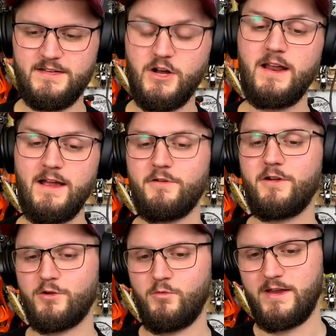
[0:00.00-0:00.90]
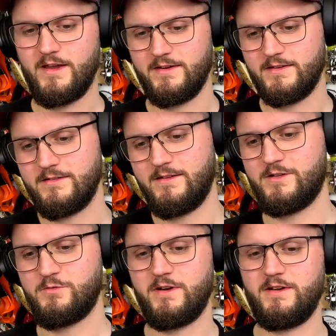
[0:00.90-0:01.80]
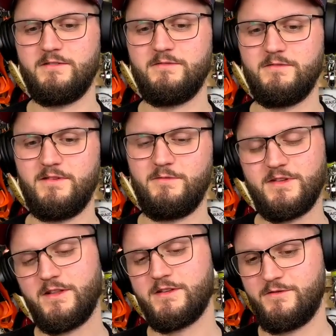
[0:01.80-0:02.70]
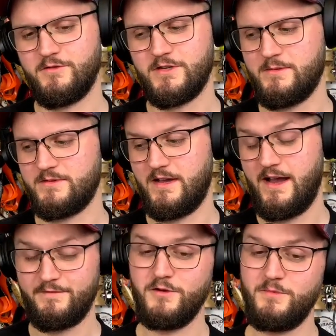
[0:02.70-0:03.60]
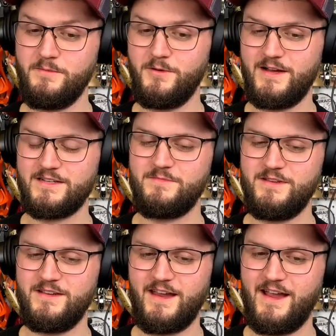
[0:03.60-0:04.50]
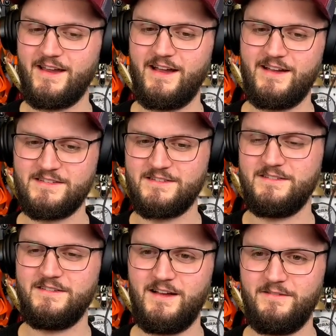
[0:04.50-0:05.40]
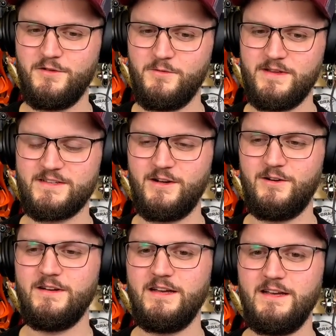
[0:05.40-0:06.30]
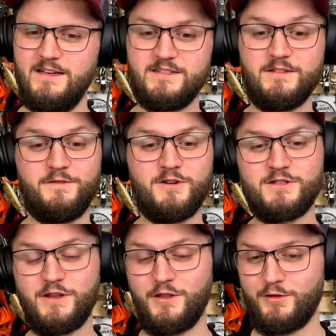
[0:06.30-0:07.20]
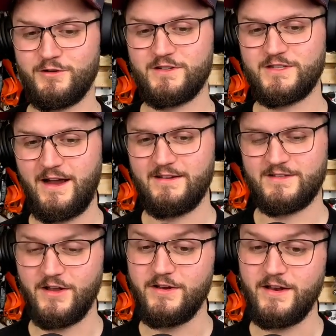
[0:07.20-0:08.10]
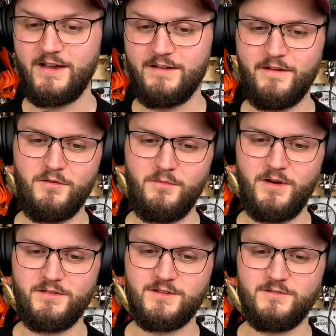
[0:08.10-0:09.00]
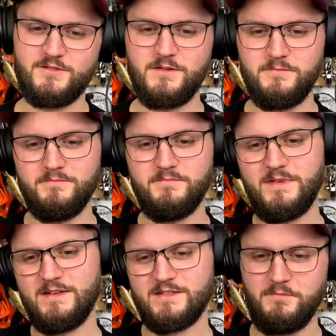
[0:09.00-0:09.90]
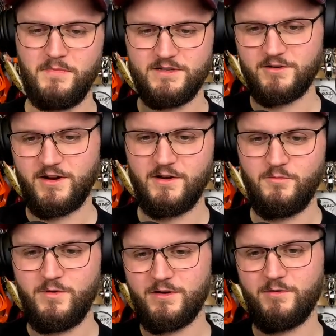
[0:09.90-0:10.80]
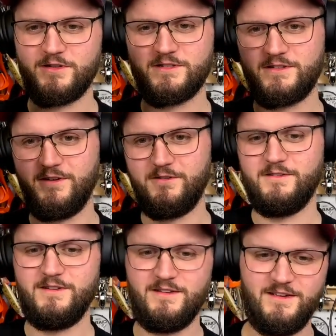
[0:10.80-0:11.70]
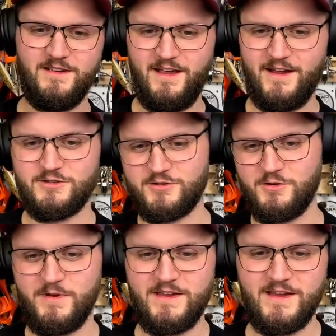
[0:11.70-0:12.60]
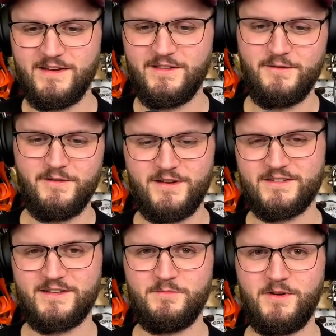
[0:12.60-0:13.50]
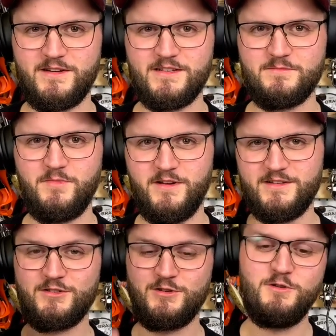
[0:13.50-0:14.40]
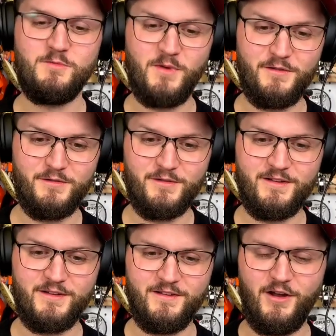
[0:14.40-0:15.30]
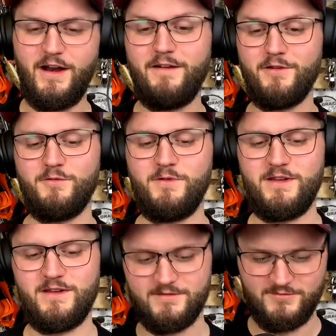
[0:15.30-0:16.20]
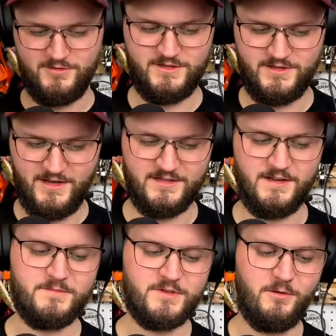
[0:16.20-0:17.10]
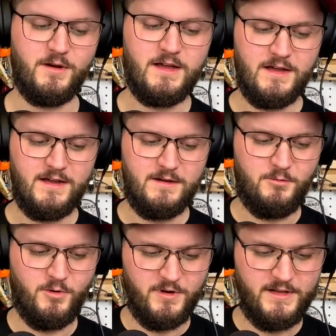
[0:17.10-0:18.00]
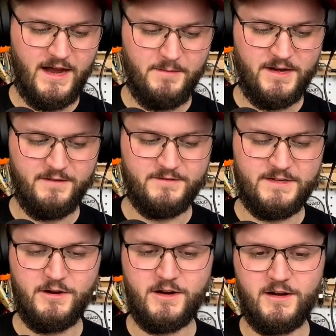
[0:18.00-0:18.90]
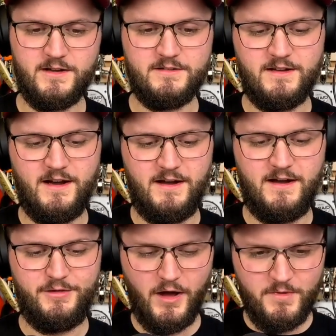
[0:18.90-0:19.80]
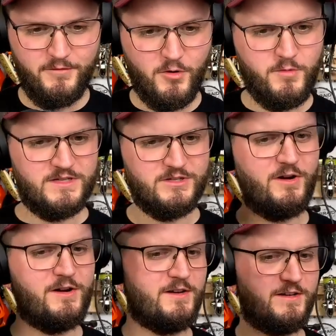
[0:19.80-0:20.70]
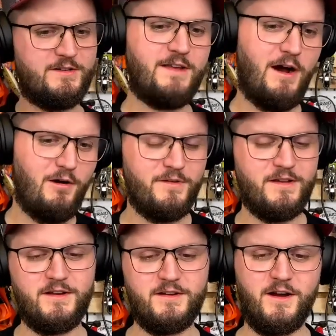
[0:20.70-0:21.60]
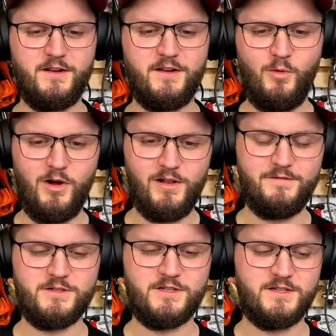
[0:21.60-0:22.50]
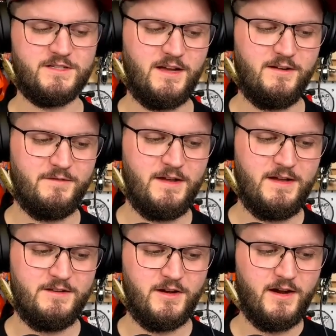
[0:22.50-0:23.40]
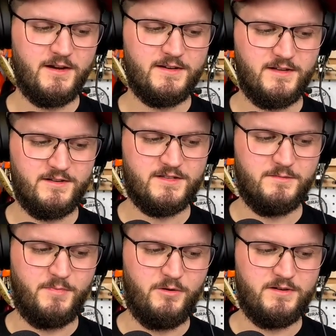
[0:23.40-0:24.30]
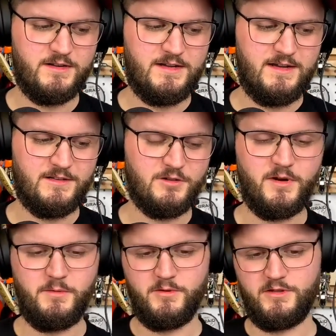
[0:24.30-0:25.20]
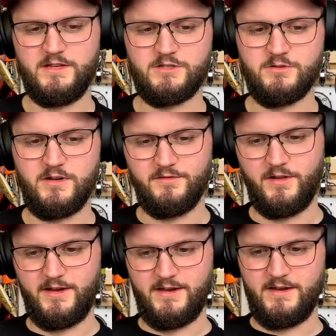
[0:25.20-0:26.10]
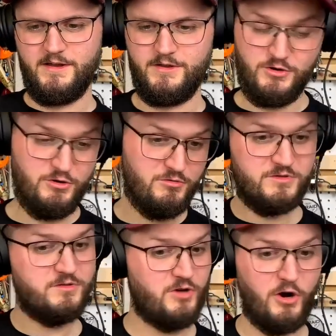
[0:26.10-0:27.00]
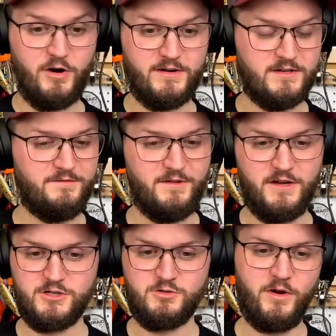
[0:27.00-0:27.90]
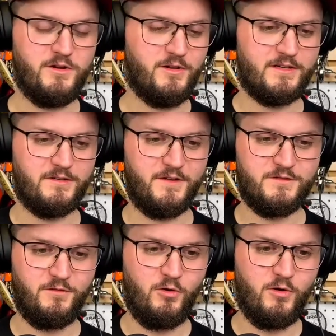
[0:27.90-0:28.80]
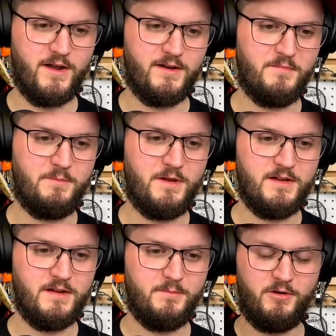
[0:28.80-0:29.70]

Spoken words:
it's not every other weekend. I just want to, we've said this a few times. I had a few people ask me at CanCast a few weeks ago. It's the first and third Sunday of every month. So some months are kind of weird where it's, an extra weekend in there that doesn't get a podcast, but it's 2 a month, not every other weekend, just as a heads up. So we're really happy to have Derrick on. I thought before we started to delve in and kind of the walleye fishing stuff, you could kind of tell us about a little bit about the history of like you starting to fish, what you like to fish for, and maybe